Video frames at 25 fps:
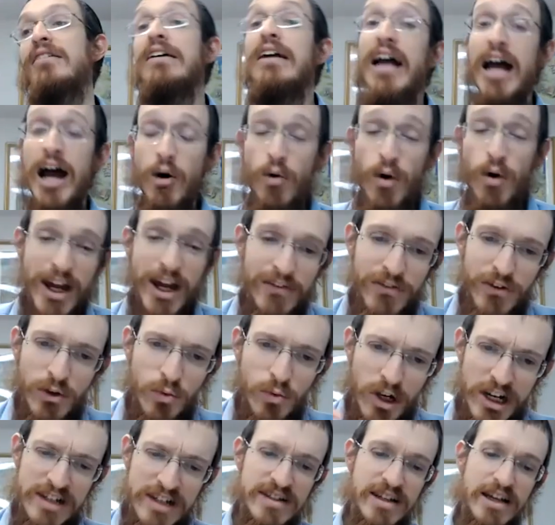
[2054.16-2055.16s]
However,
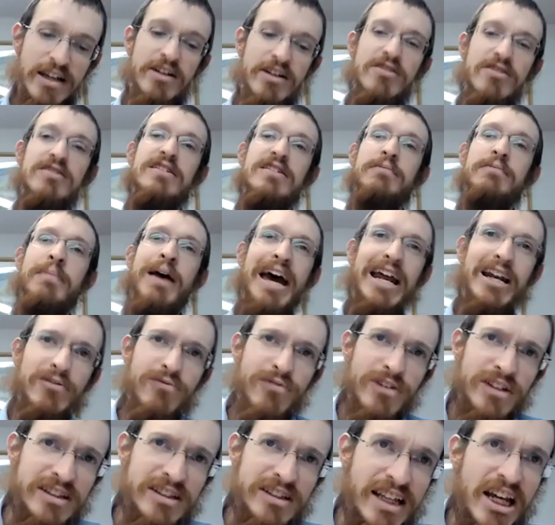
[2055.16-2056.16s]
what he said here is the
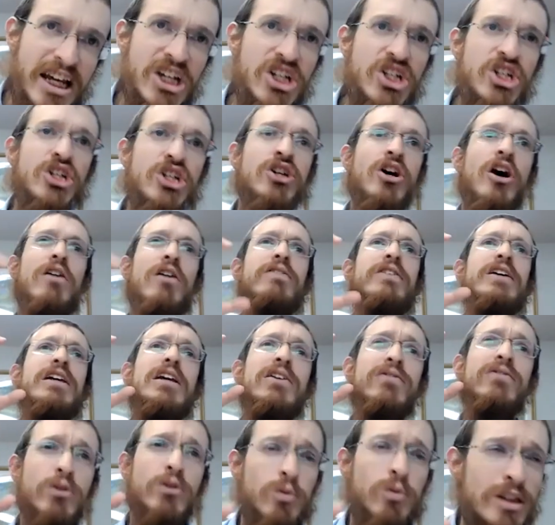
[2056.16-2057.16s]
manifestation of
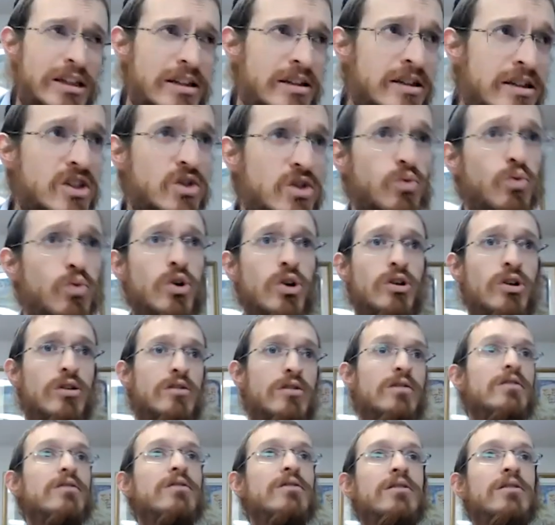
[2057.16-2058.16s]
evil within this
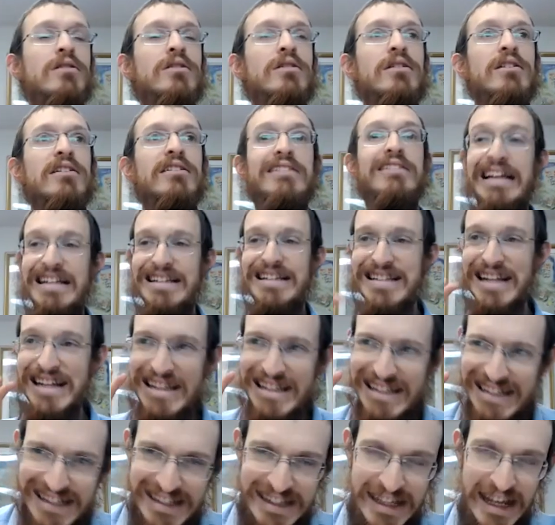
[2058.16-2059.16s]
world. Let's say
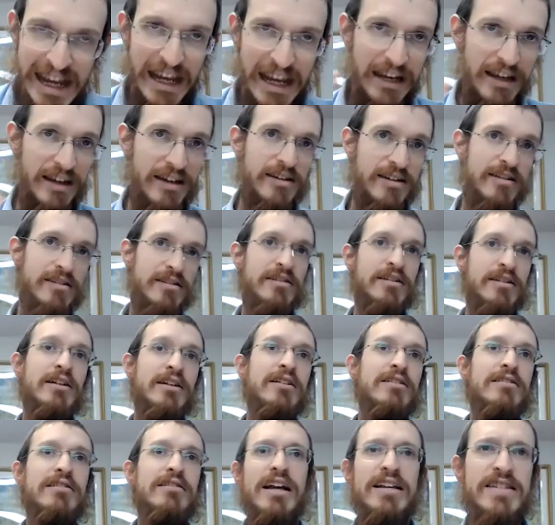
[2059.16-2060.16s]
the snake.
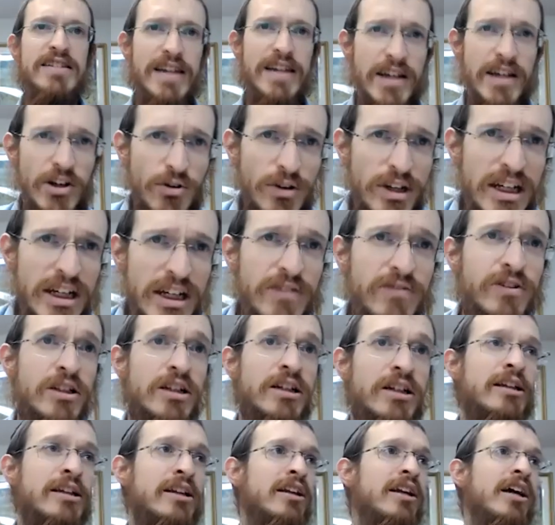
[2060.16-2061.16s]
Let's say your evil
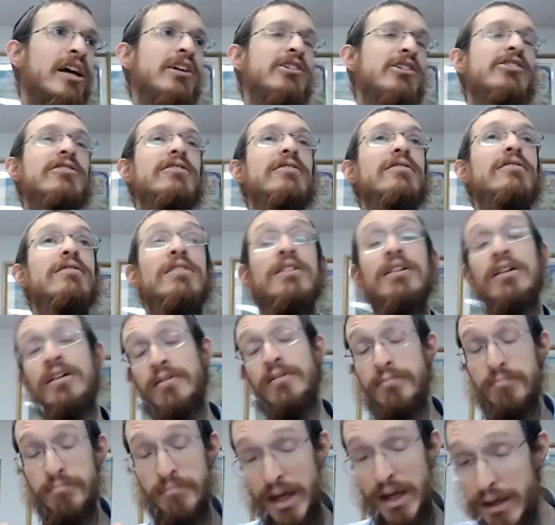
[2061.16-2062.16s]
inclination.
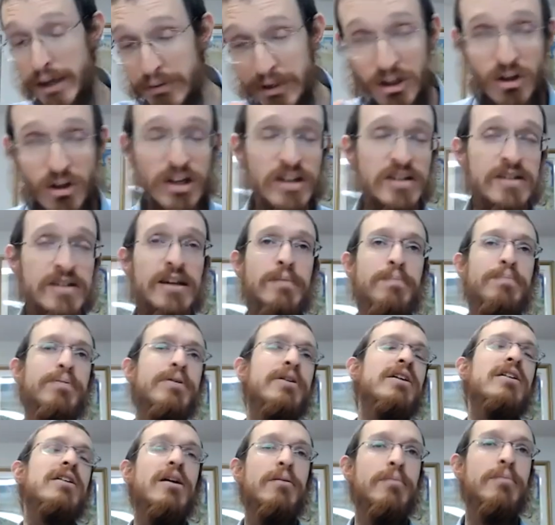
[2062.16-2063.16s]
Maybe you can say
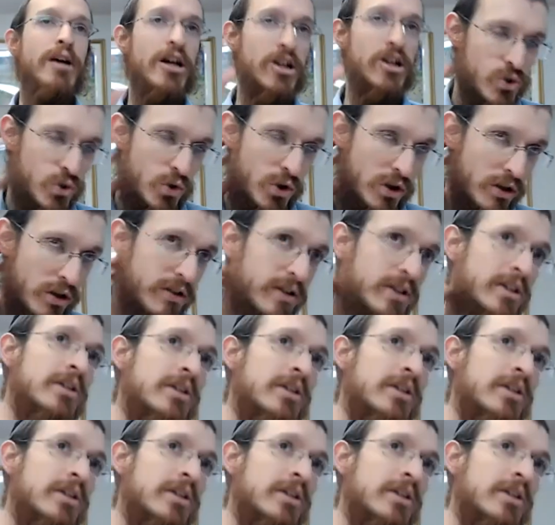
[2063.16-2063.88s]
Penina, I'm not sure.